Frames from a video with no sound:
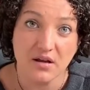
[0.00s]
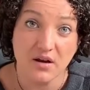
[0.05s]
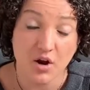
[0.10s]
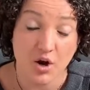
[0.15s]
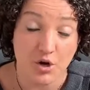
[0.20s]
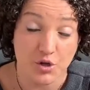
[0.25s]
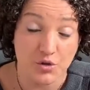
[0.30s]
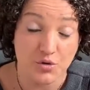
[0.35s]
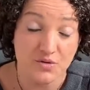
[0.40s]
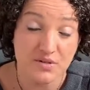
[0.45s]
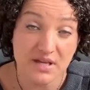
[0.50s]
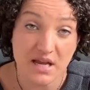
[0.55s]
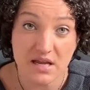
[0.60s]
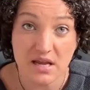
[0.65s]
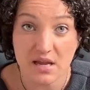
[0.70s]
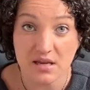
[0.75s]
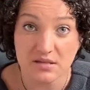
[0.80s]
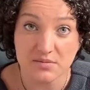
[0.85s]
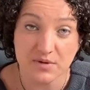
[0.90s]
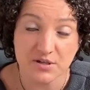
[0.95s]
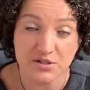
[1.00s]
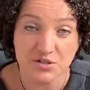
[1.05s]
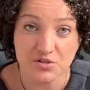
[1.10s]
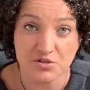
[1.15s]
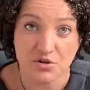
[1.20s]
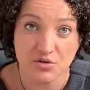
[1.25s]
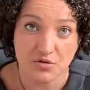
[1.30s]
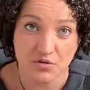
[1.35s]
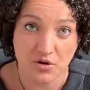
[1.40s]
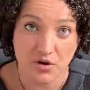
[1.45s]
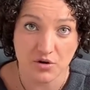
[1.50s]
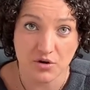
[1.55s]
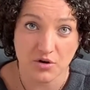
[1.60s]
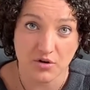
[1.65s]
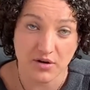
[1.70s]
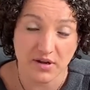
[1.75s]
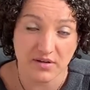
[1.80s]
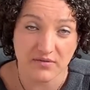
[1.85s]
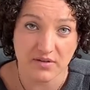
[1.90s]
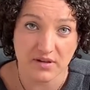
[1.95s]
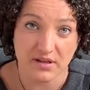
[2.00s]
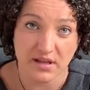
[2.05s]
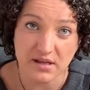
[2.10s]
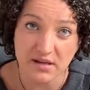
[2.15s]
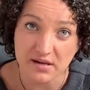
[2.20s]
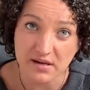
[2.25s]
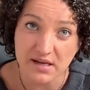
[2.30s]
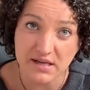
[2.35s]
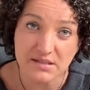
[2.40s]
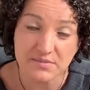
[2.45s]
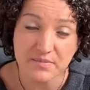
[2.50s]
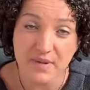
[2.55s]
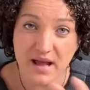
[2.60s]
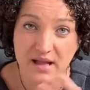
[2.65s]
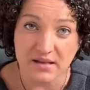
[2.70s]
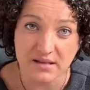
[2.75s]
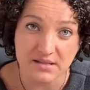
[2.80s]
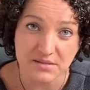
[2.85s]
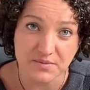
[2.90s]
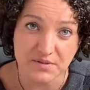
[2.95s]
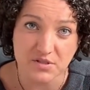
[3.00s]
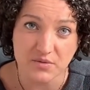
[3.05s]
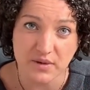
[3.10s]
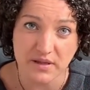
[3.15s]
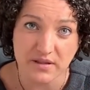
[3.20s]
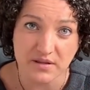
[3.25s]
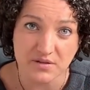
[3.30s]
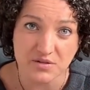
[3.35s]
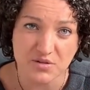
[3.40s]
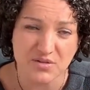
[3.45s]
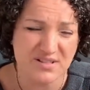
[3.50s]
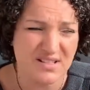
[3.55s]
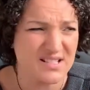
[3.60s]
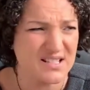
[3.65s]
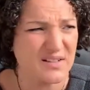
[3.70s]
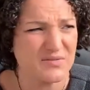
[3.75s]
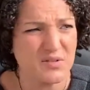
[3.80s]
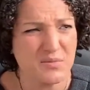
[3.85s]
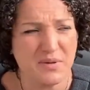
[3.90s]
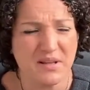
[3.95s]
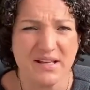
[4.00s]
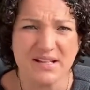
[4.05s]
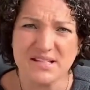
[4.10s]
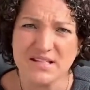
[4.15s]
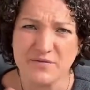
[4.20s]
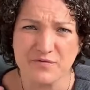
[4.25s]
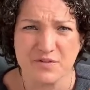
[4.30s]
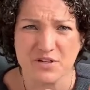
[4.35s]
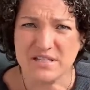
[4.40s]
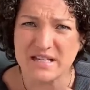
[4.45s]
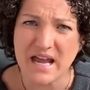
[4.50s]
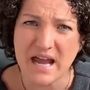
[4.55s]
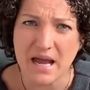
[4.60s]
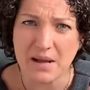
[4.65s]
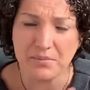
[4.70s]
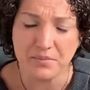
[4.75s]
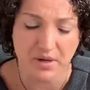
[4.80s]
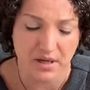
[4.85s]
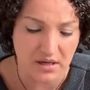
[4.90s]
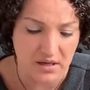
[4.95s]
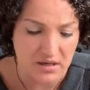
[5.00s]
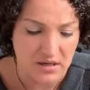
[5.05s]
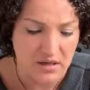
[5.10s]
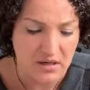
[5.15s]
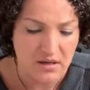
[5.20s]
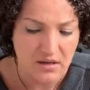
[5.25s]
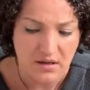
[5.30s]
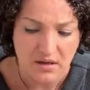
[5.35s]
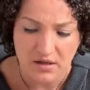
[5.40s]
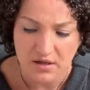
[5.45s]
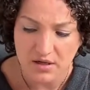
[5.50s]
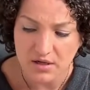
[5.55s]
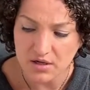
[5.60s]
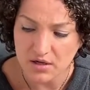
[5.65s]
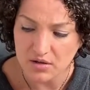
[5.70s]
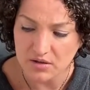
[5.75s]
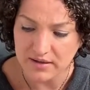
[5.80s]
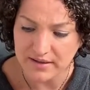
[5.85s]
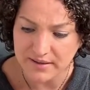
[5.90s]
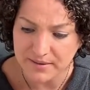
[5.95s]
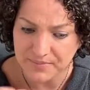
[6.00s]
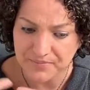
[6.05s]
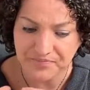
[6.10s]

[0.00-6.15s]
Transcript: Are you taking as much as you're giving? Like a nice balance between the two. It doesn't have to be like tit for tat, but, you know, like